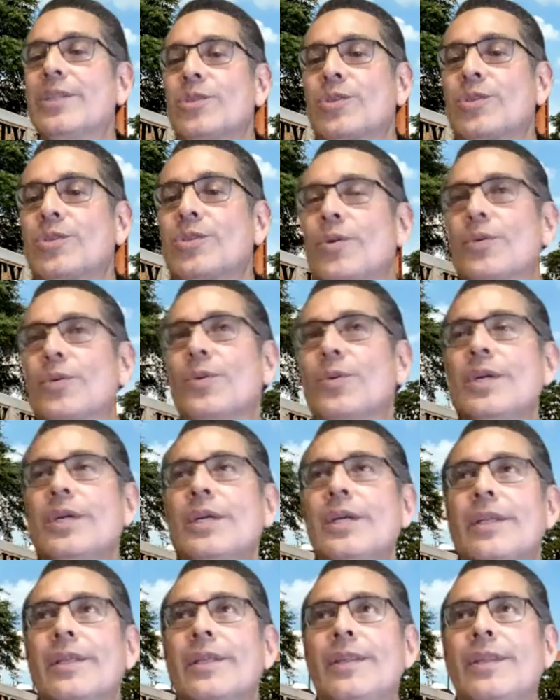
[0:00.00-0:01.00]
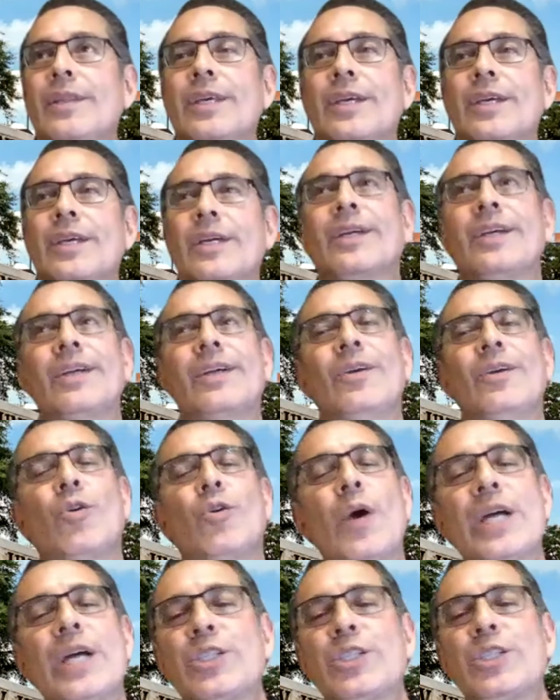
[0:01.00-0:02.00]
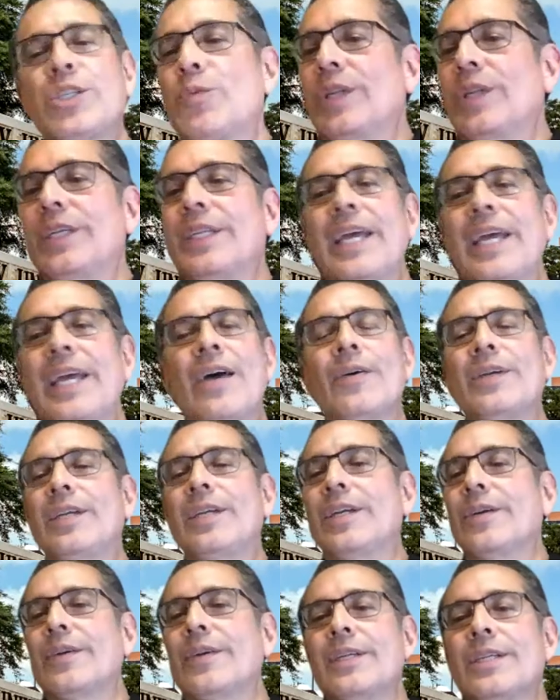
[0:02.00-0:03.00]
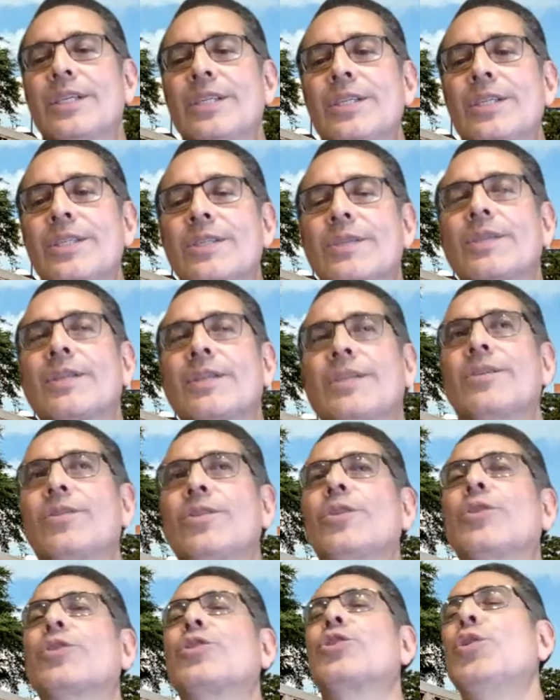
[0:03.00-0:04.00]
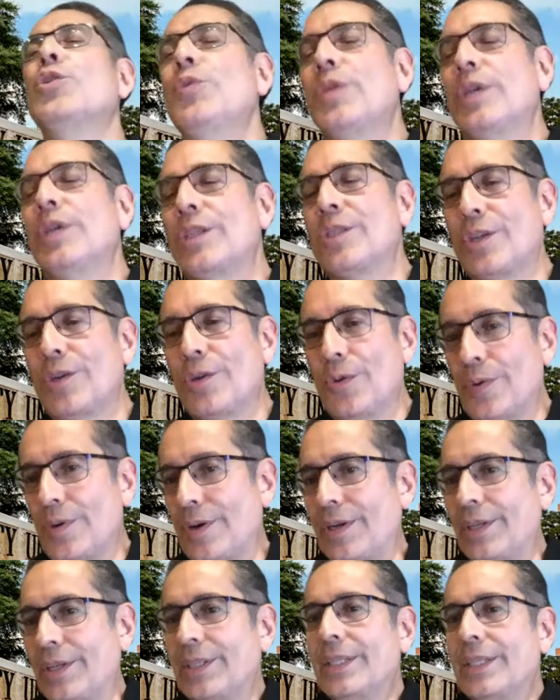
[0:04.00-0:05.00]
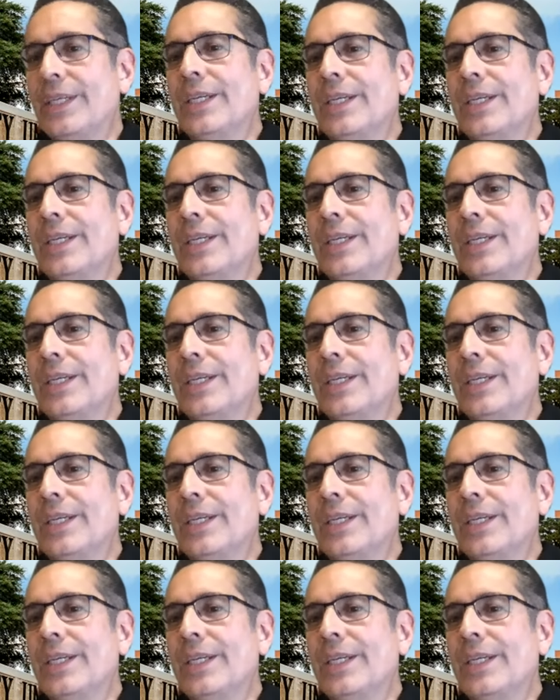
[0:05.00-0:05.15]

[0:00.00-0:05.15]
So the question really now here is there are two things that are going on.